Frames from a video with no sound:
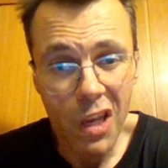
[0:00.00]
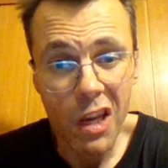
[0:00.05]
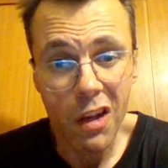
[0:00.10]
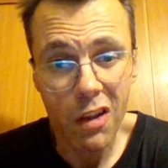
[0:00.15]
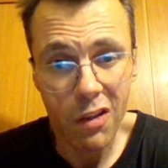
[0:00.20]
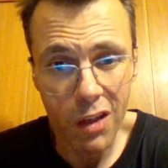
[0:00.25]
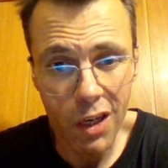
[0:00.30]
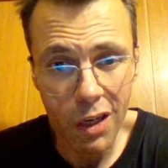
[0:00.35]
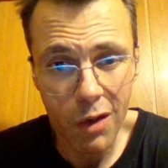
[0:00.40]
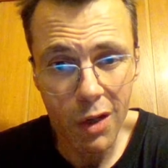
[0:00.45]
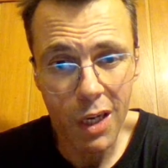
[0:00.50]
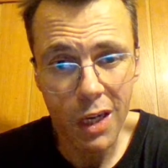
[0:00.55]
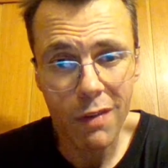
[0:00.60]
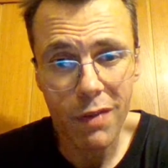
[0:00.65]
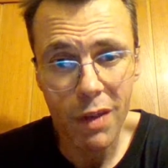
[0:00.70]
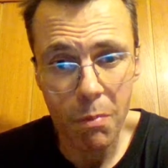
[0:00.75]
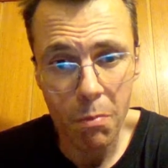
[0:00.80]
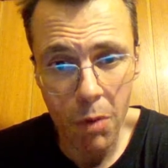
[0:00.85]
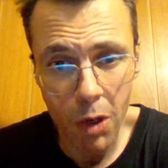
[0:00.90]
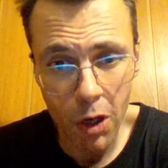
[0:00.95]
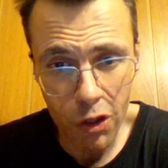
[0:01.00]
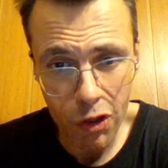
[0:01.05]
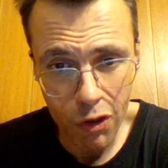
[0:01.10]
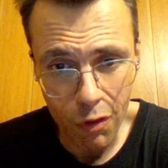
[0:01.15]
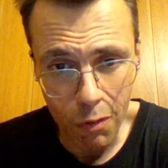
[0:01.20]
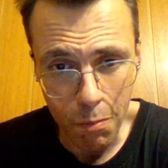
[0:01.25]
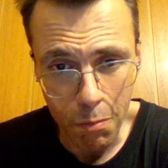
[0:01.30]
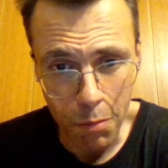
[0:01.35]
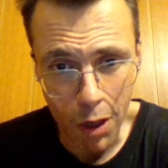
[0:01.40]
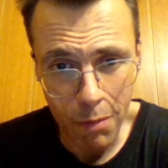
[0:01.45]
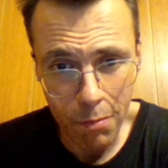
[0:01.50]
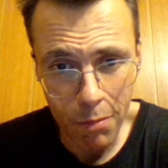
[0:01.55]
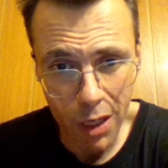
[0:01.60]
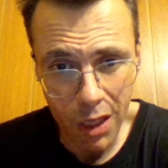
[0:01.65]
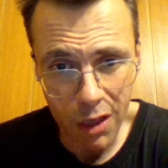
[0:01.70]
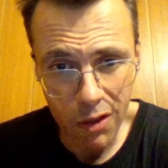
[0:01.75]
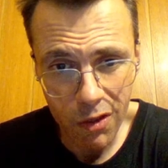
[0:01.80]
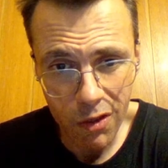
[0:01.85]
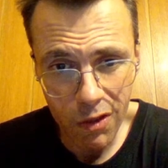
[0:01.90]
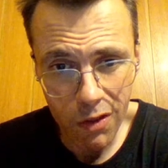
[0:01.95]
And then you have the Moscow
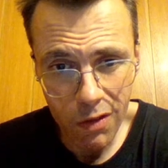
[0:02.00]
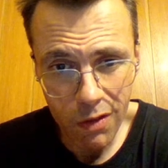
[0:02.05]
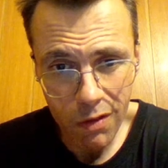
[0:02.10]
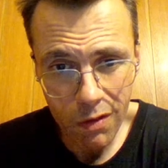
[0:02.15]
bombings.